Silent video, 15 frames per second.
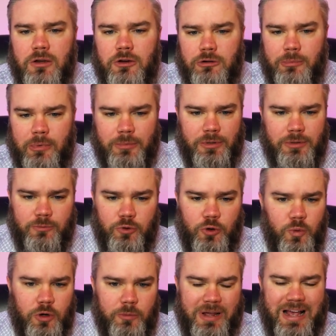Remember, root
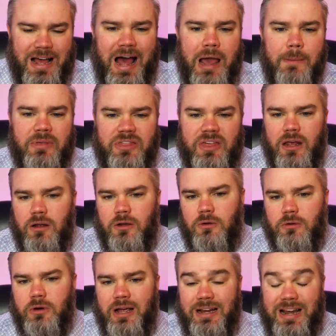word being hypothetical,
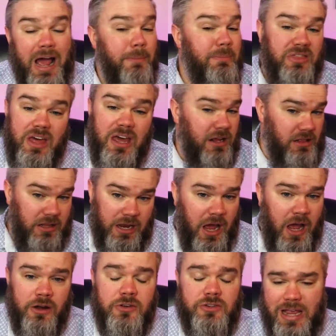right? Hypothetically, I
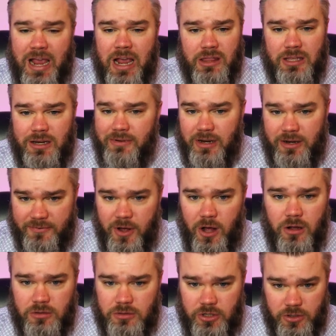understand that if I
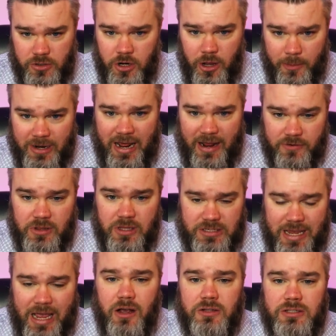default, you're coming after this
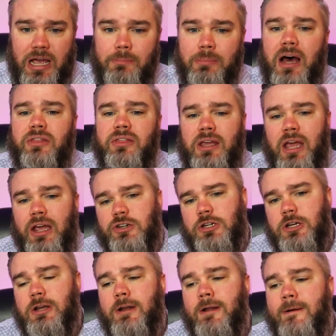house.
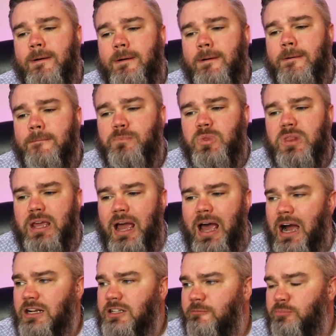Hypothecation. The
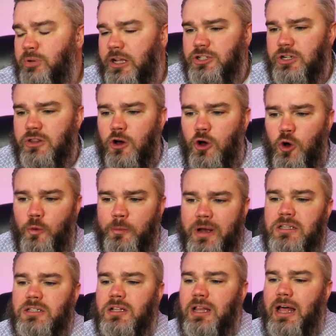act of pledging the home
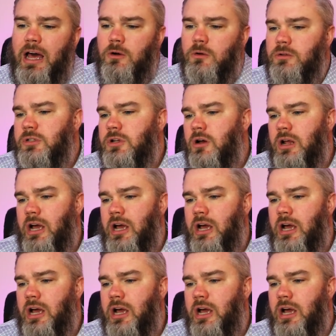as collateral is called